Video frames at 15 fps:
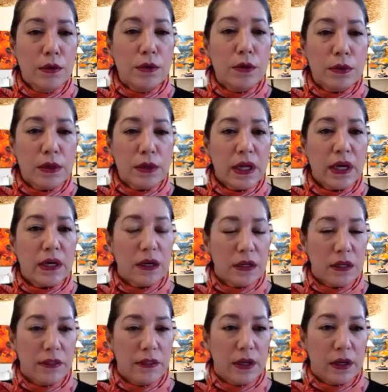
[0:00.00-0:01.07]
doing that kind
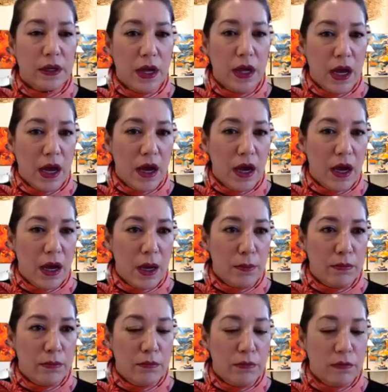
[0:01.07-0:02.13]
of thing.
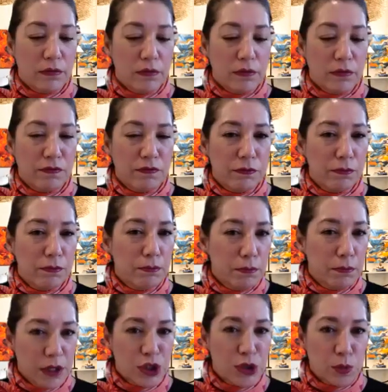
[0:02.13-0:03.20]
I'm
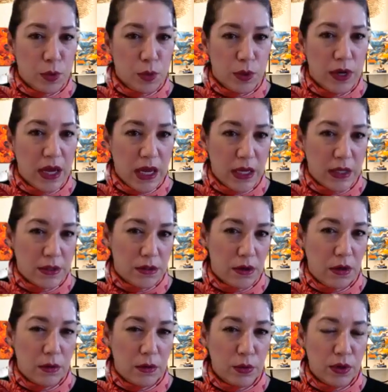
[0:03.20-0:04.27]
much more
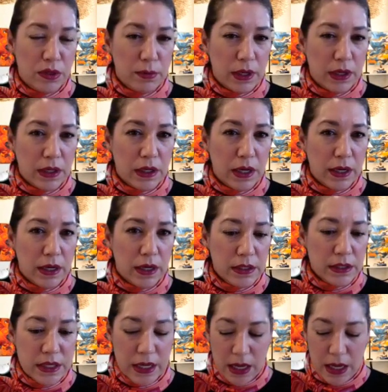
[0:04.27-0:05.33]
hands-on with my
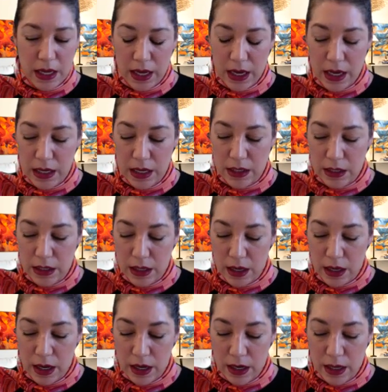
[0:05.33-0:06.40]
client, and
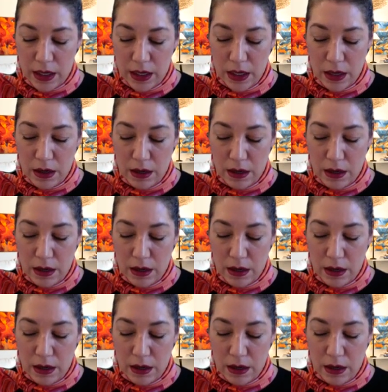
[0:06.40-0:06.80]
I